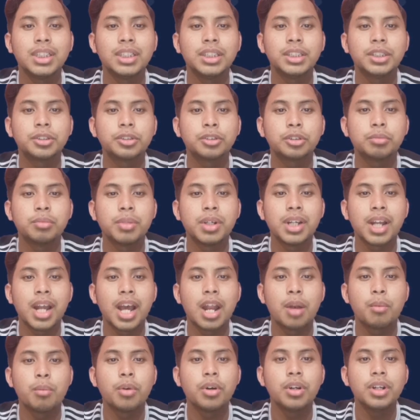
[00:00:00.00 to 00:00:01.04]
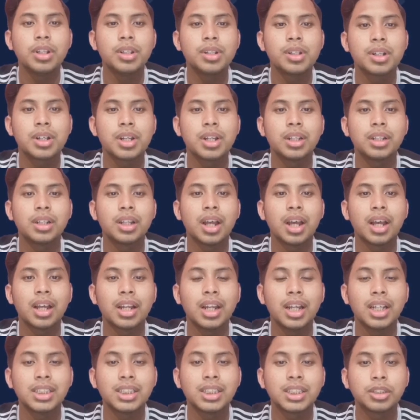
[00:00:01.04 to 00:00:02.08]
instruments and monitoring
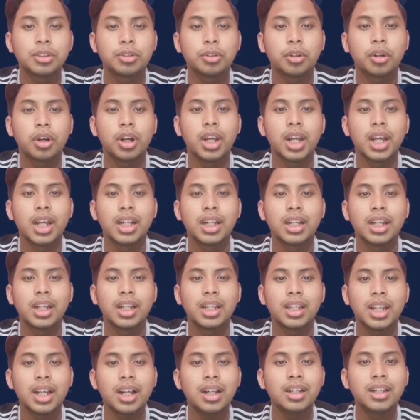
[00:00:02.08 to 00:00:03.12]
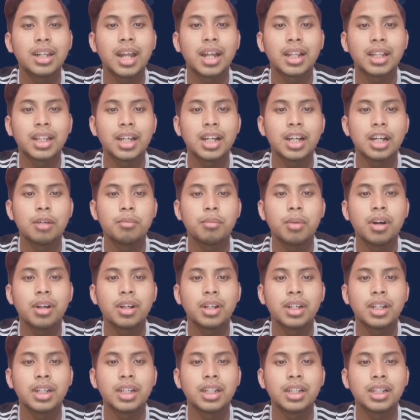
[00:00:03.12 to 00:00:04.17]
techniques to collect detailed data about
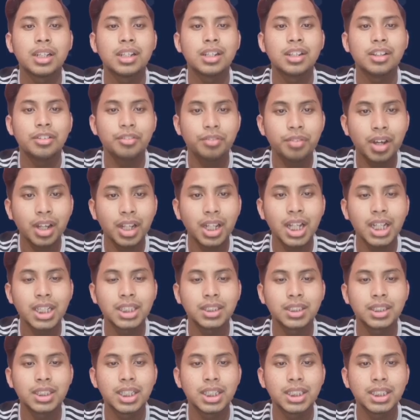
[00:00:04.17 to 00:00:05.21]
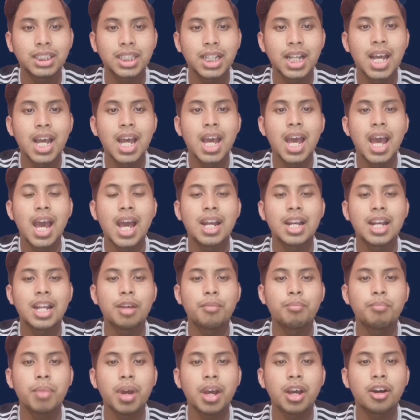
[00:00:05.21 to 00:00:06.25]
the effectiveness and
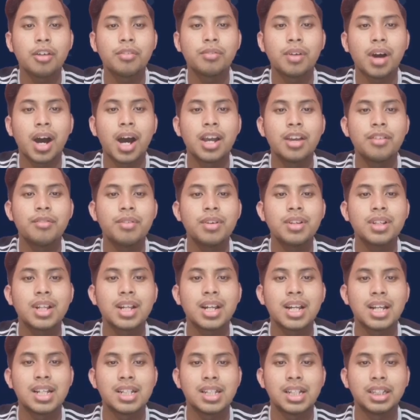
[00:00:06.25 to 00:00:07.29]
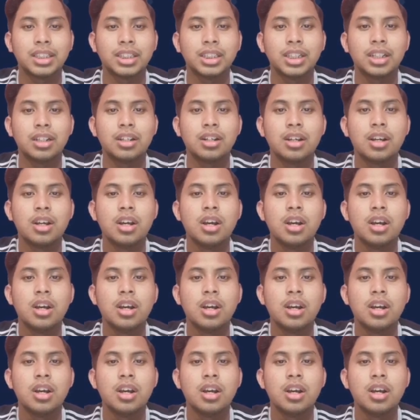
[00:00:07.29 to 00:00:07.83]
impact of iron fertilization.